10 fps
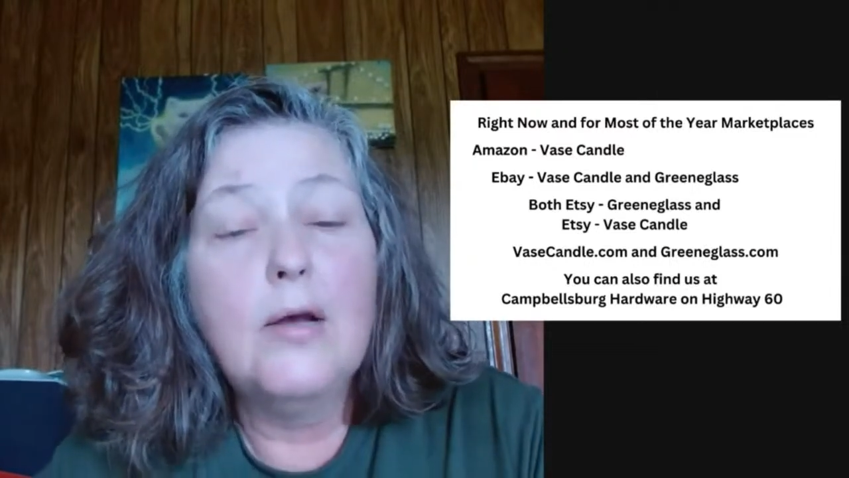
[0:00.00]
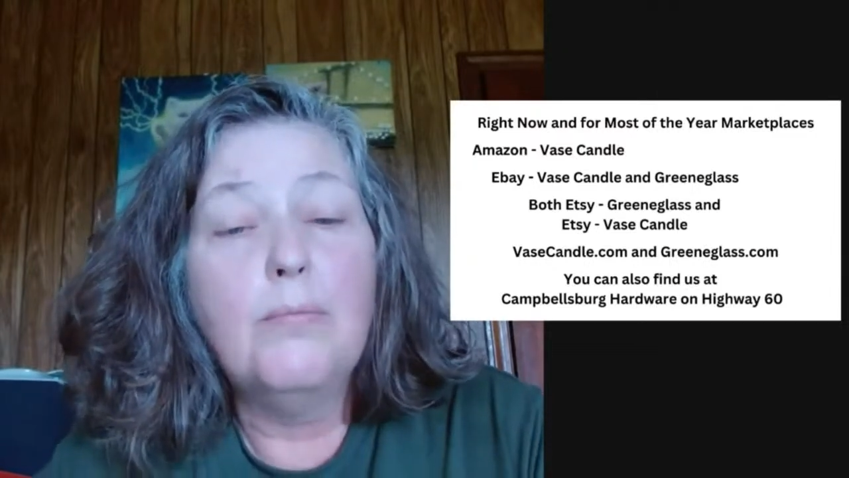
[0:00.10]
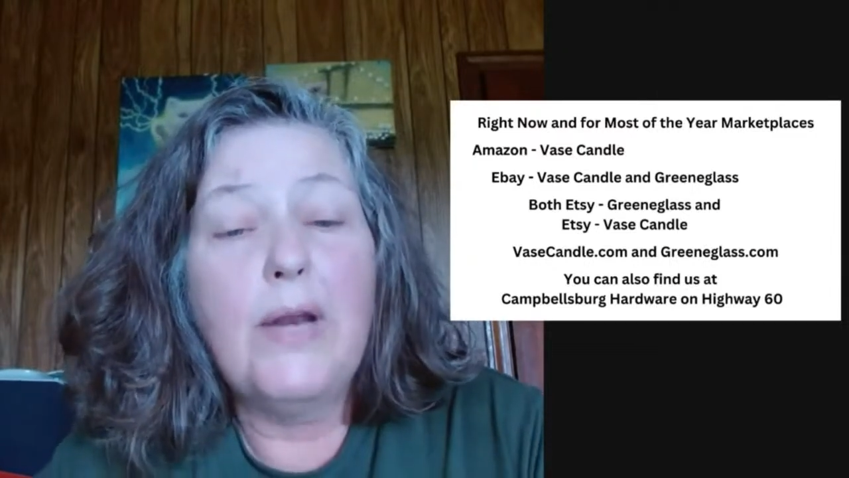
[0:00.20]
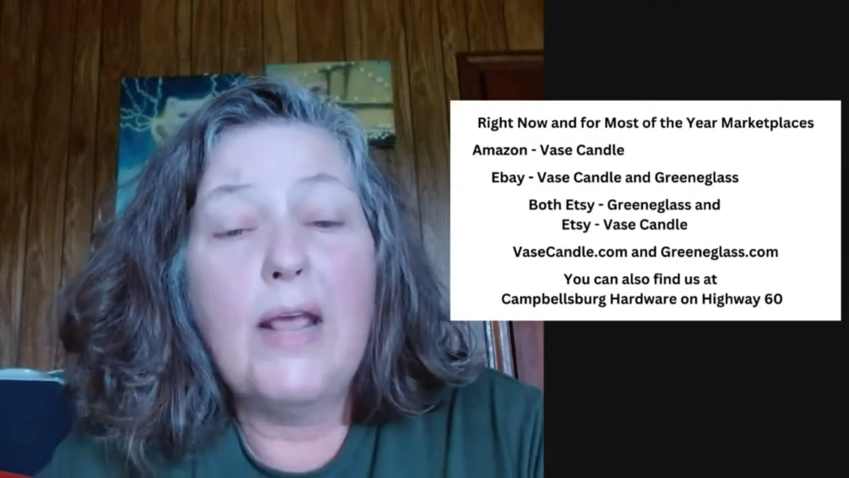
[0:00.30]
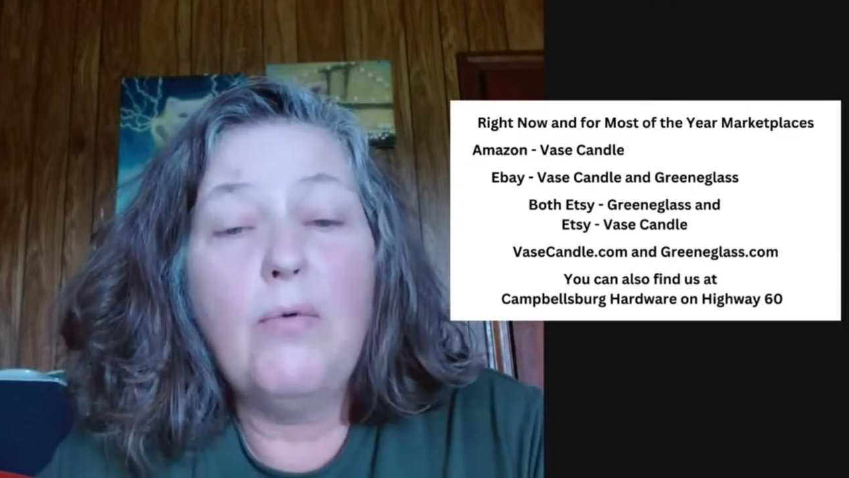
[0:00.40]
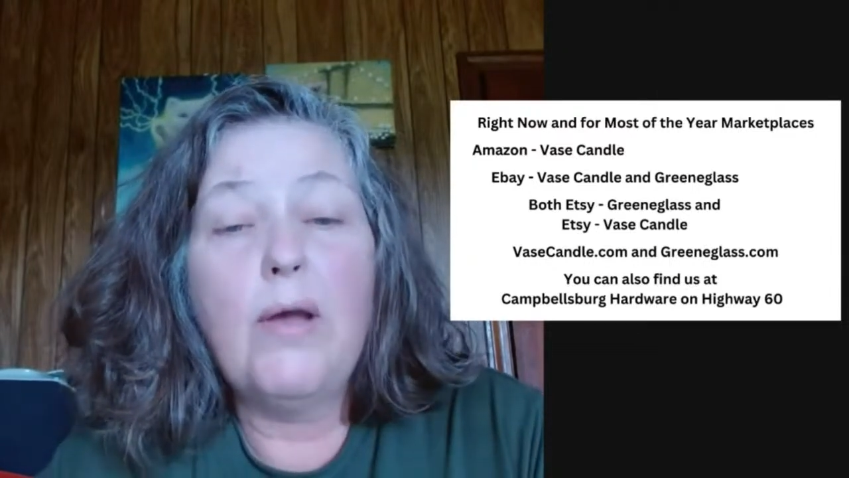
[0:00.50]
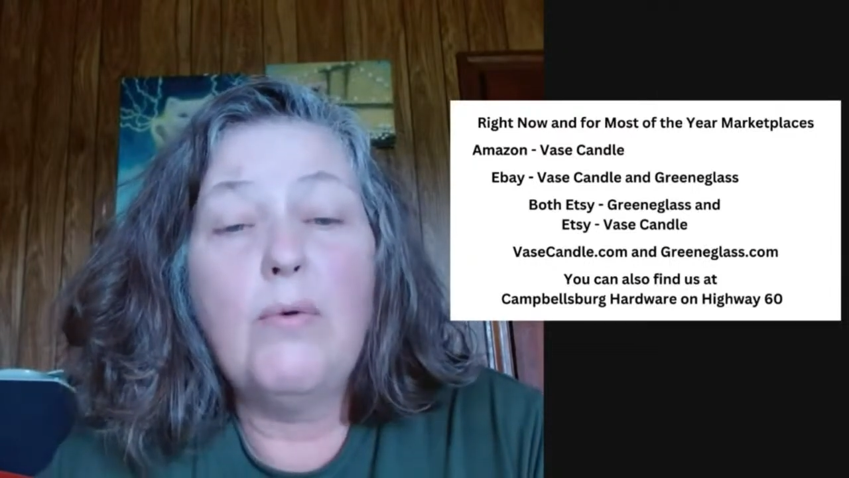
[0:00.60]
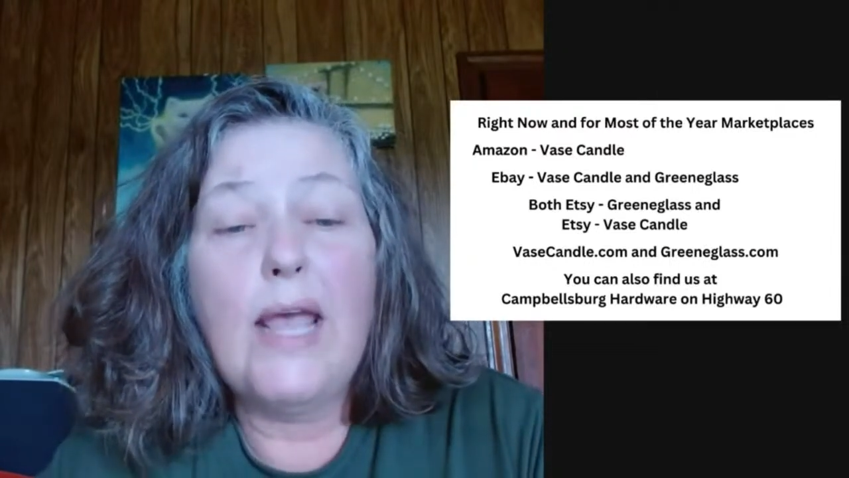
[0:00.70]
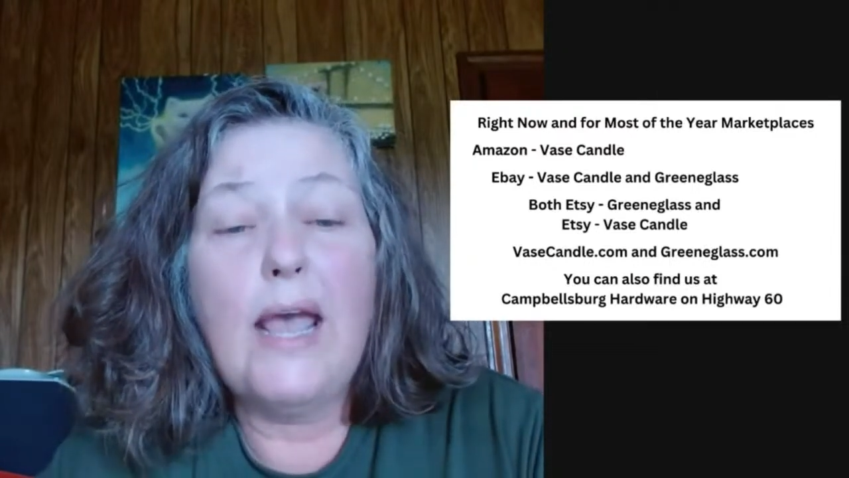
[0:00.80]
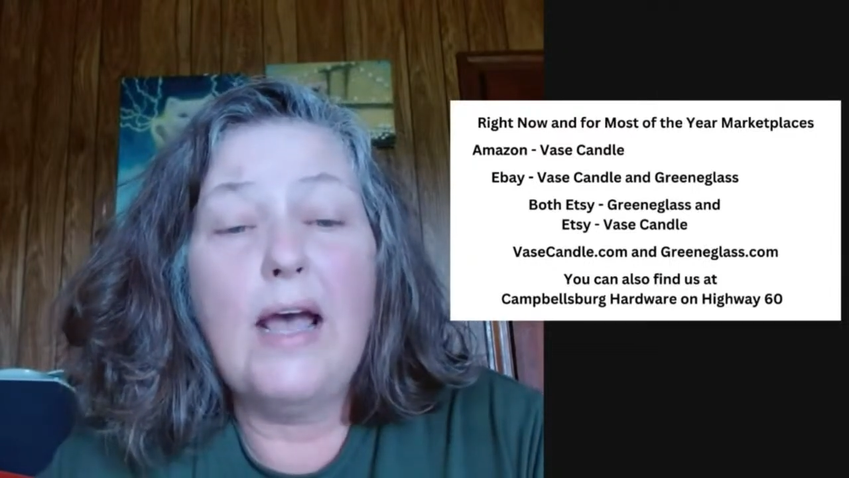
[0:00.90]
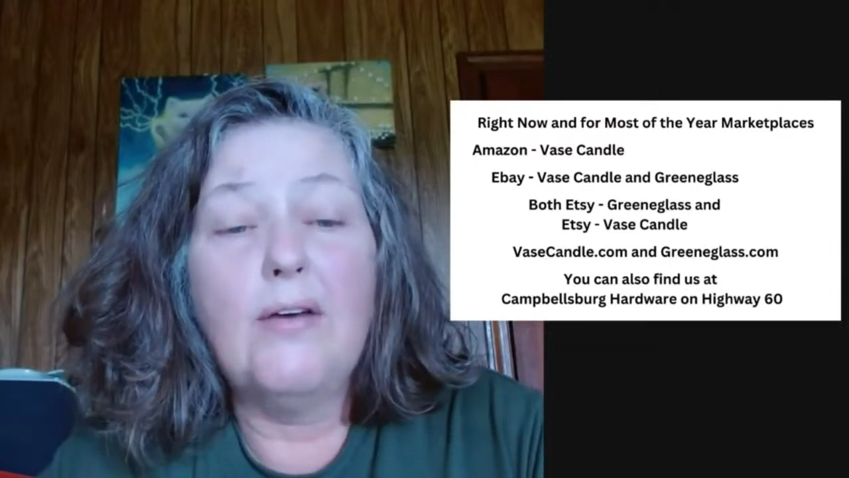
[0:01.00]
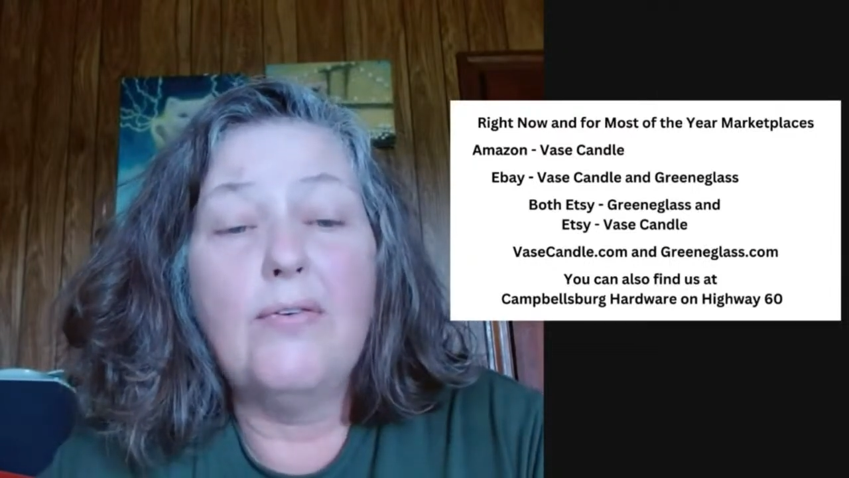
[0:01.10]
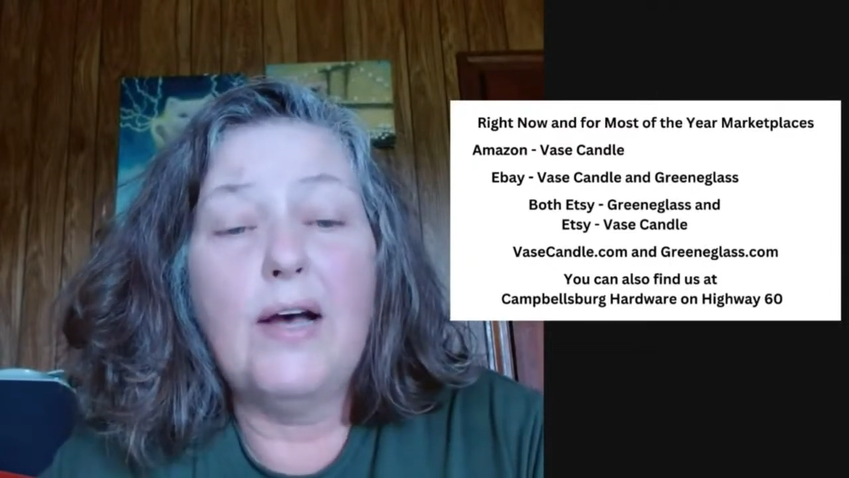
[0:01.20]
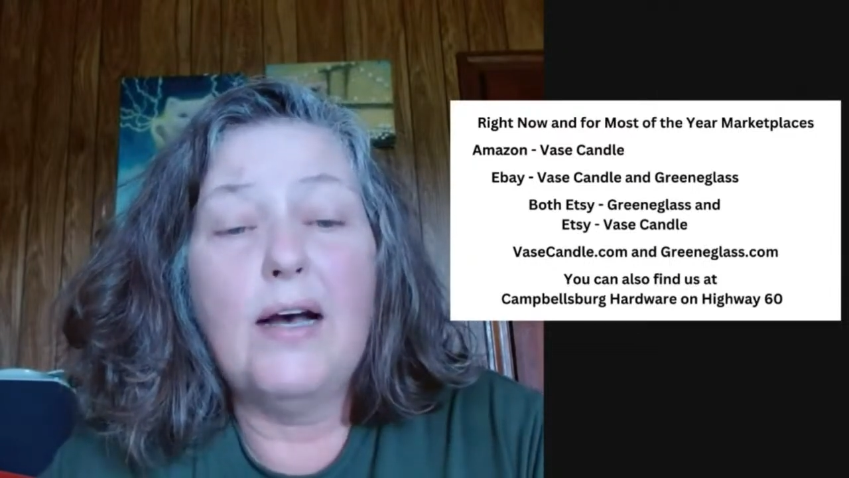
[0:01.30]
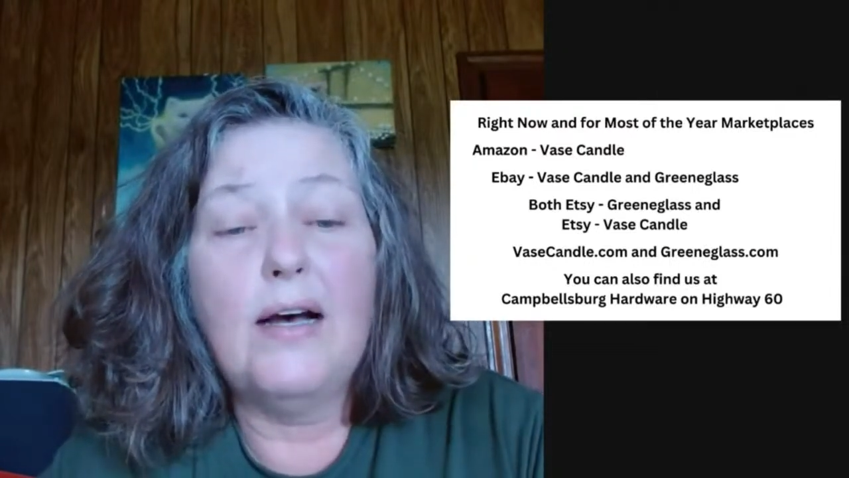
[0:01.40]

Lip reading: But anyway, we have